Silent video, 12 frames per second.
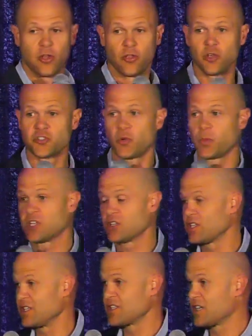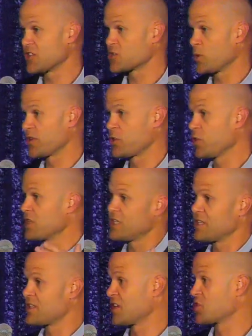Those that we could get in touch with couldn't get
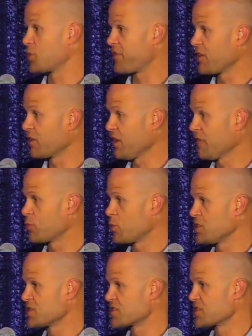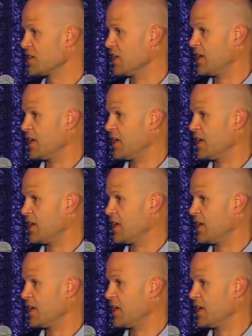in touch with their loved ones.